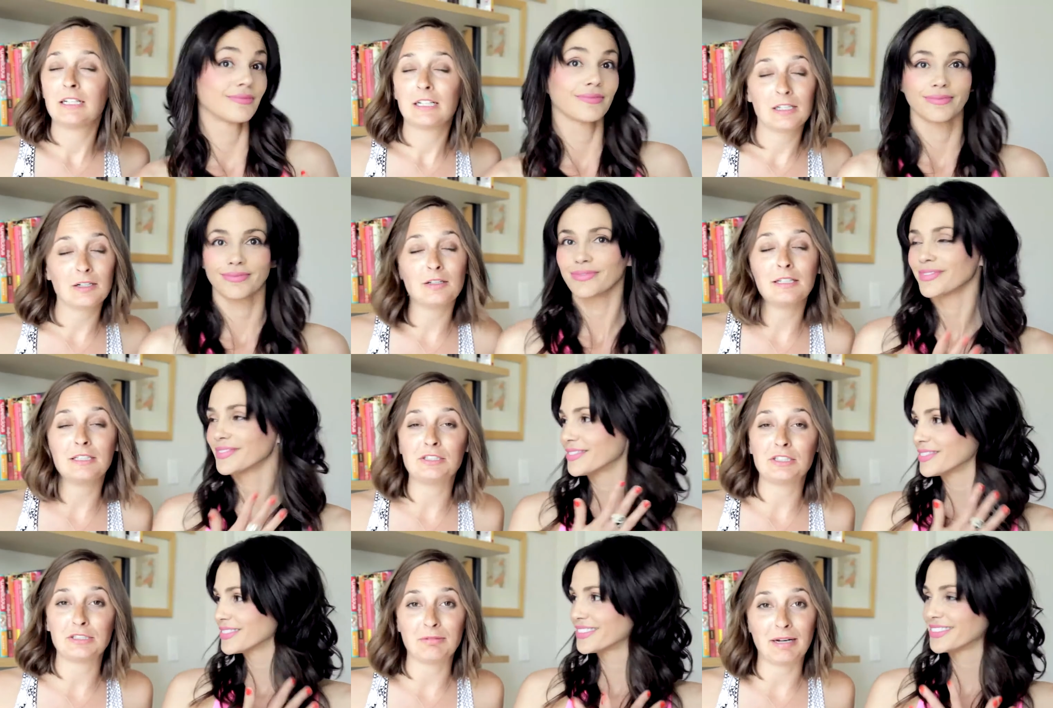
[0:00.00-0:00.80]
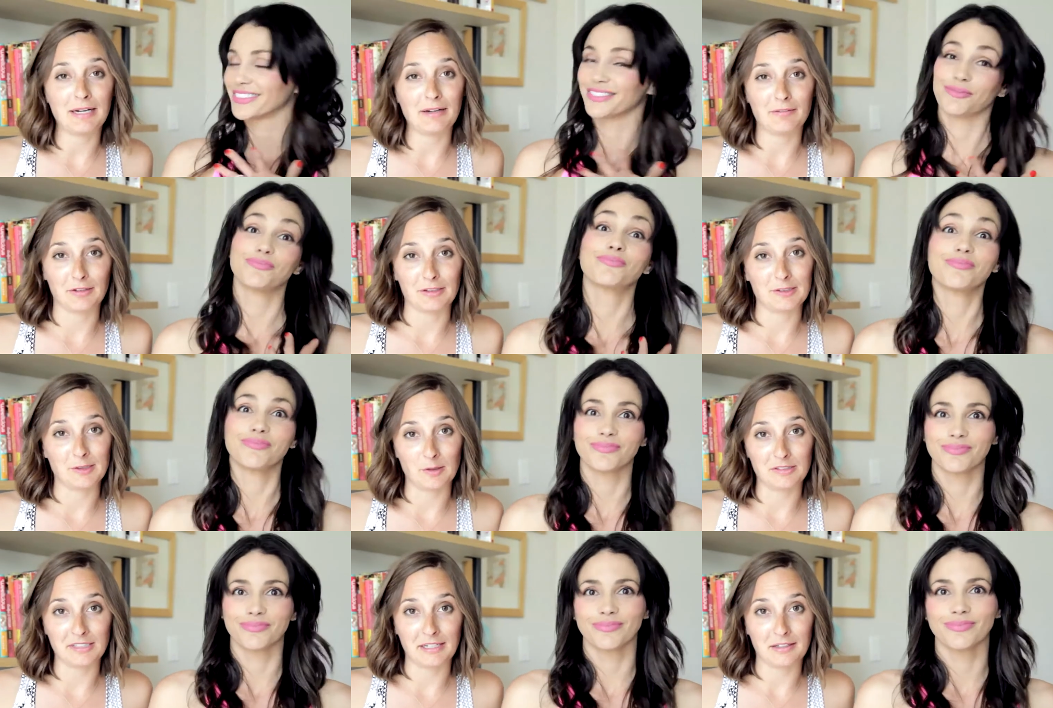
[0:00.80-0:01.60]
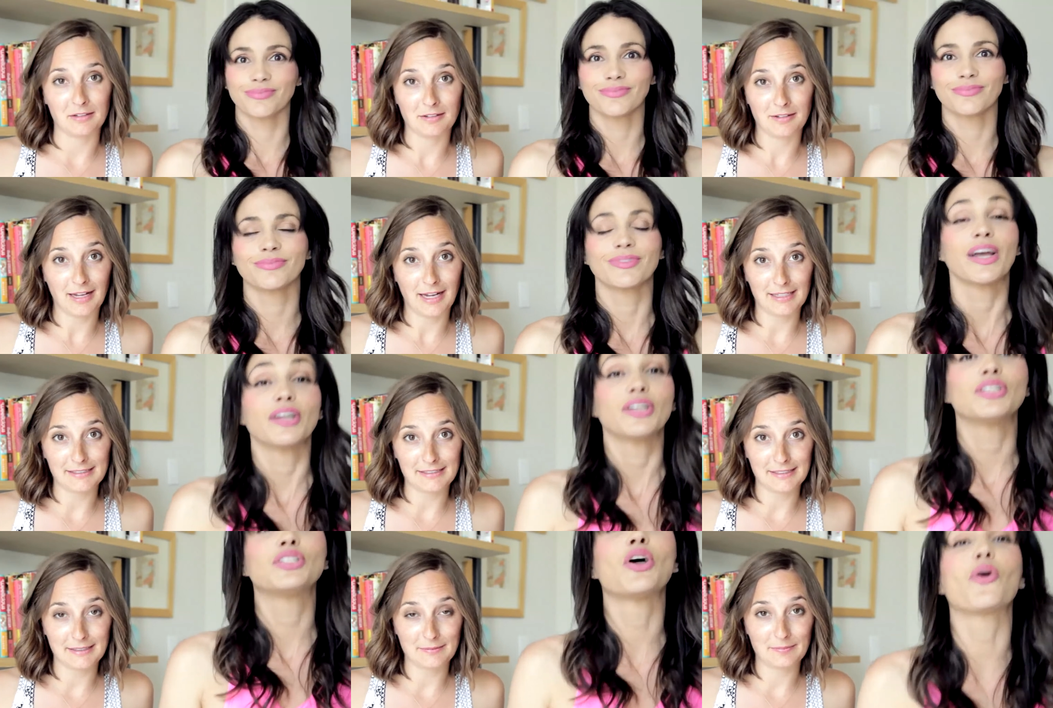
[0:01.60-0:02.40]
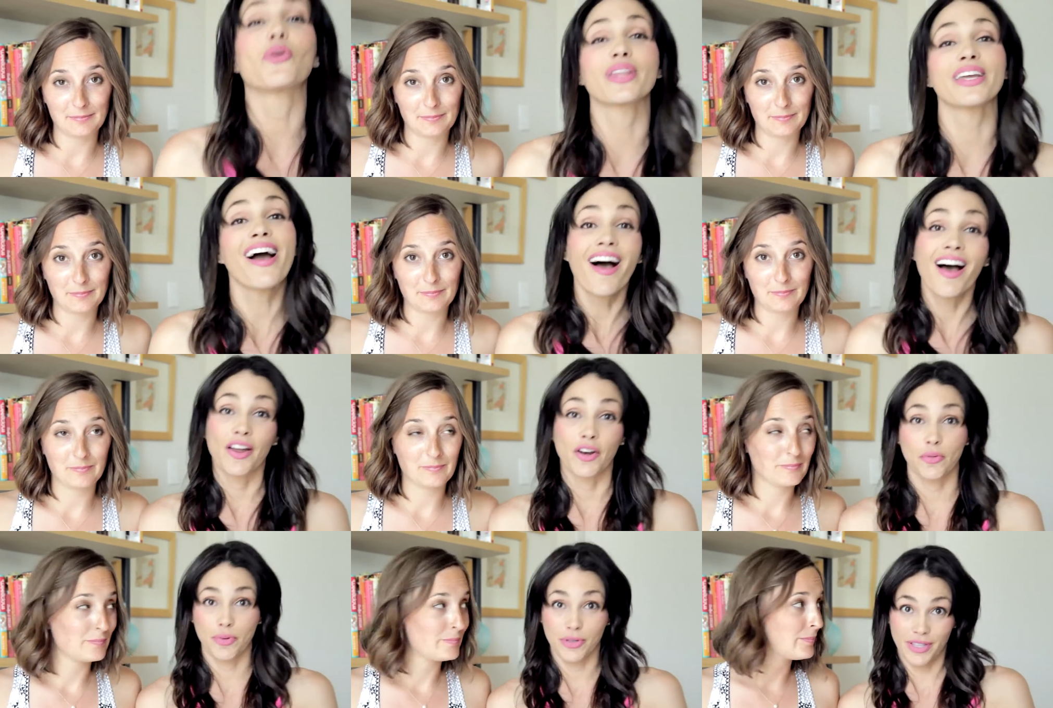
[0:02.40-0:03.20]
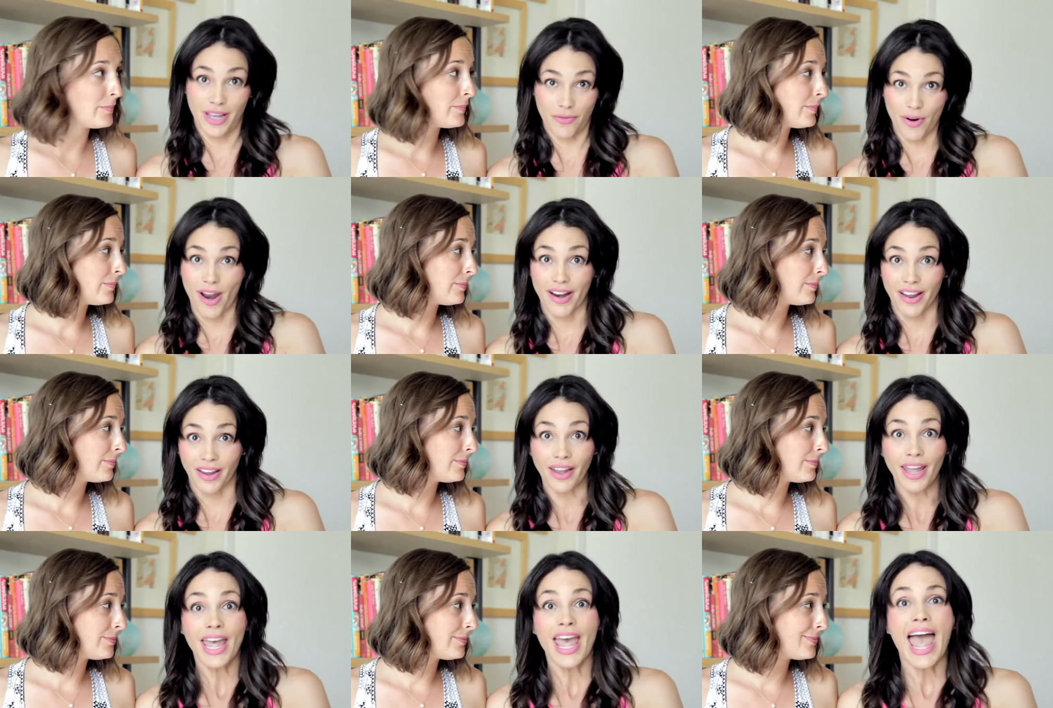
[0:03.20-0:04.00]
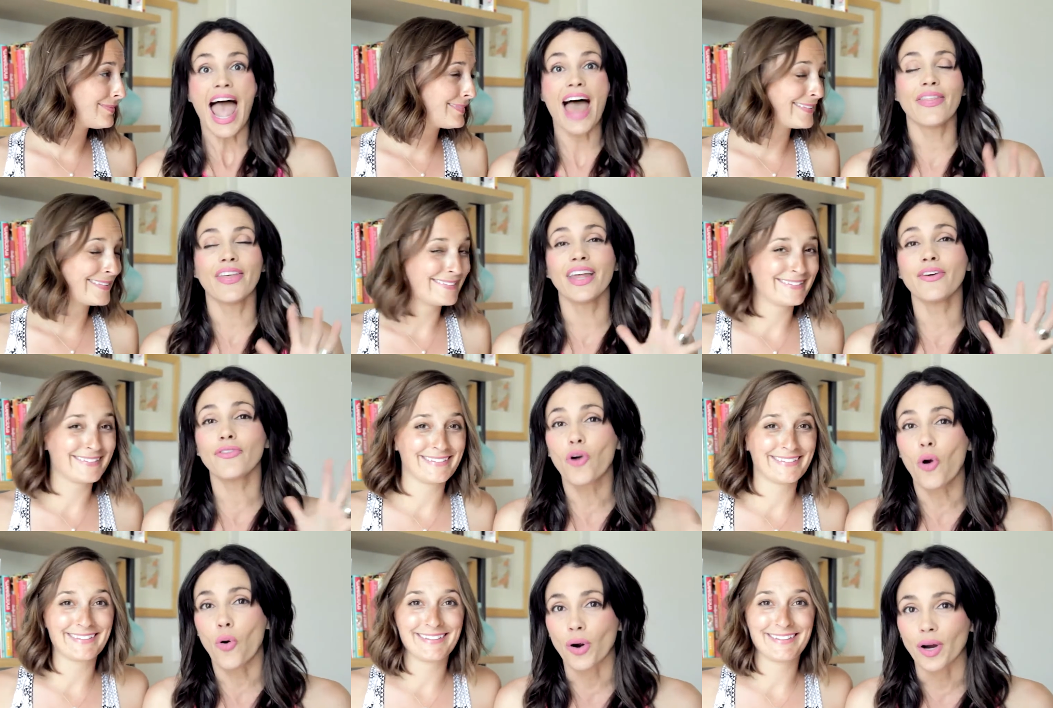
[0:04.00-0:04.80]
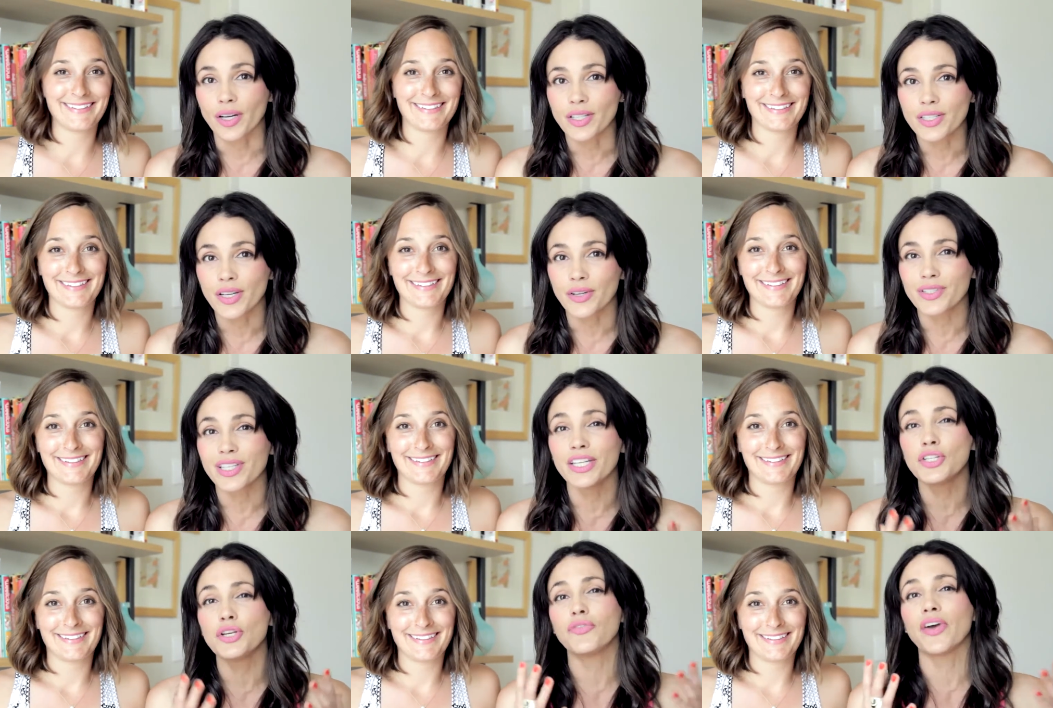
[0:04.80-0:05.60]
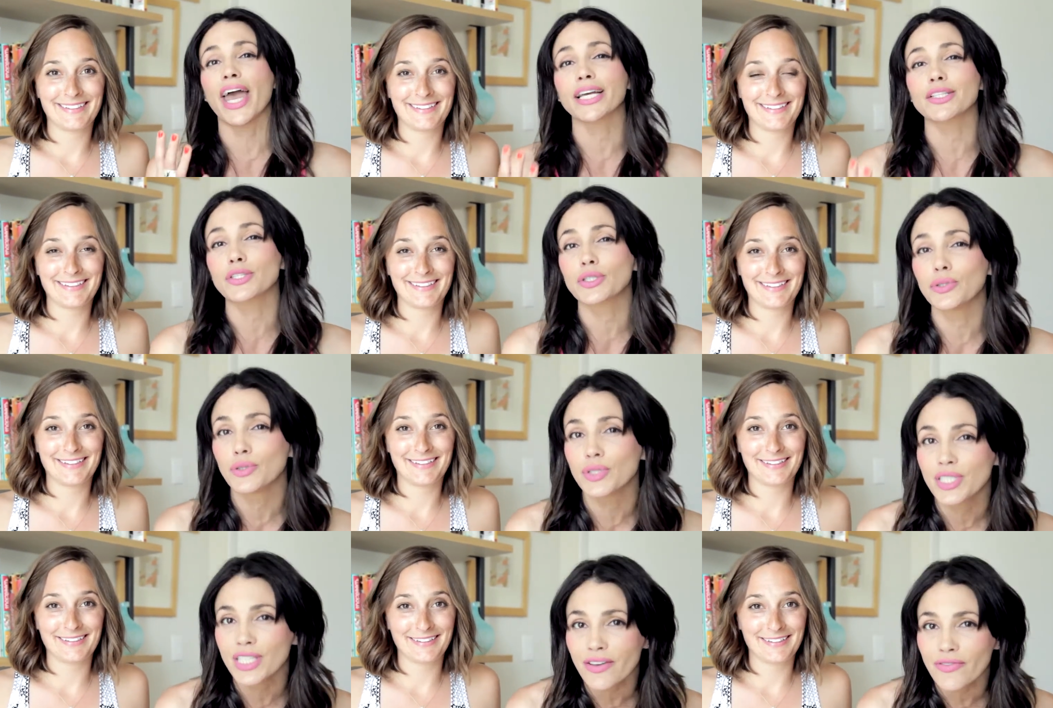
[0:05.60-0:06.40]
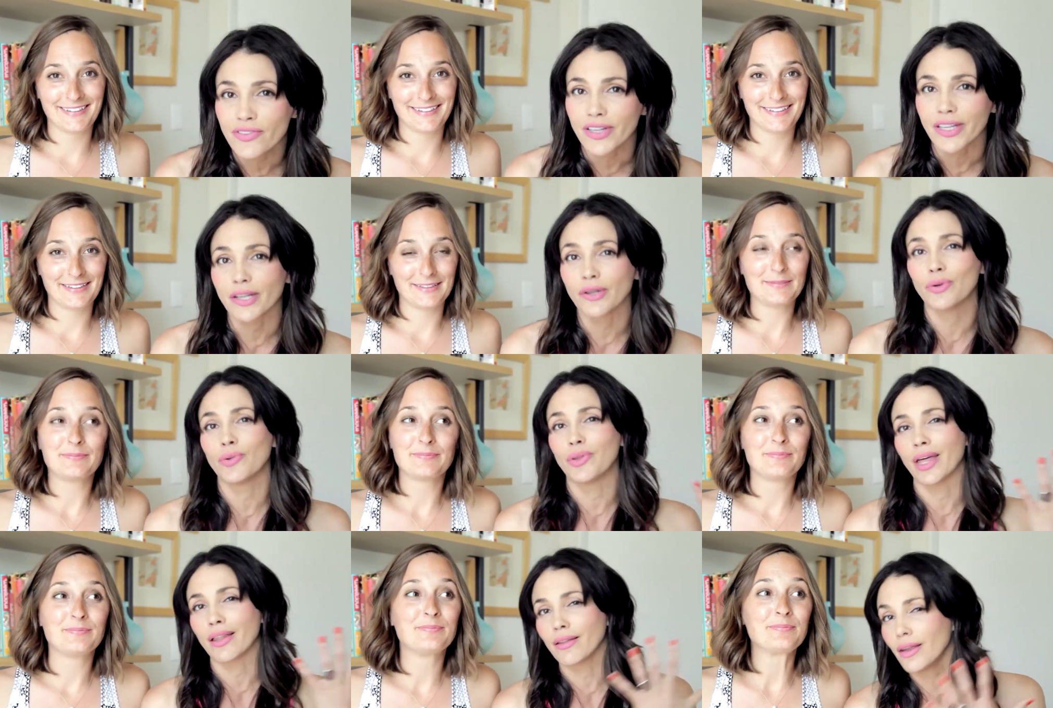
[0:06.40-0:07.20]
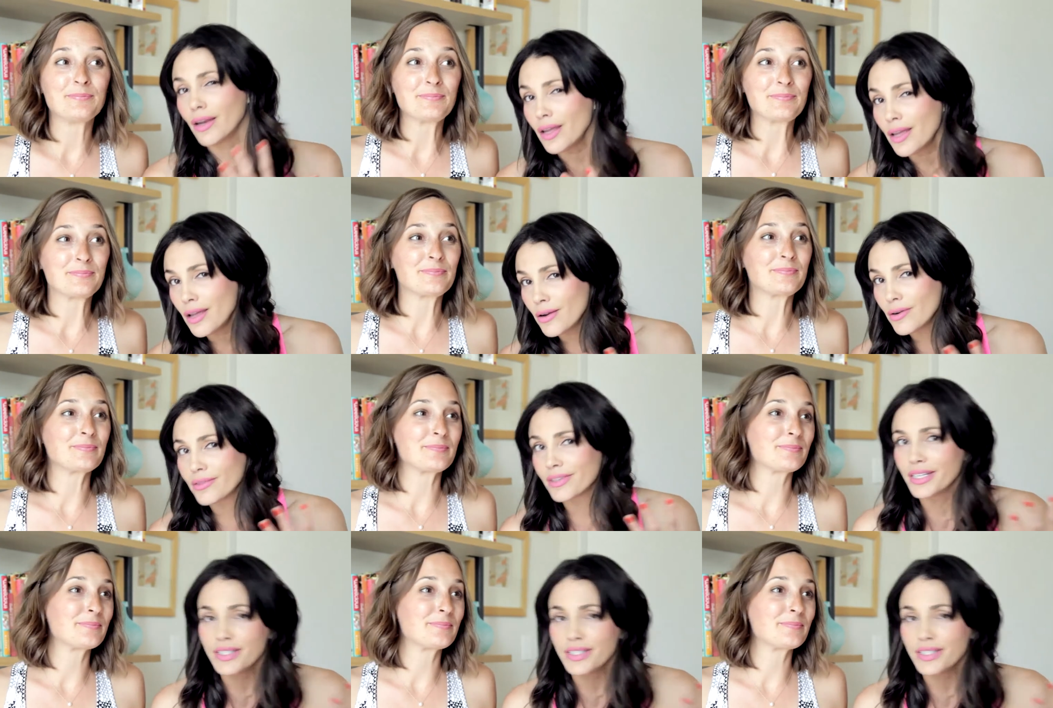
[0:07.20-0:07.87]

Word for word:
Speaker 1: Clearly, she's ready for a Soul Cycle class.
Speaker 2: Totally 100% ready. And then, of course, there's an issue of exclusivity who they let in, who they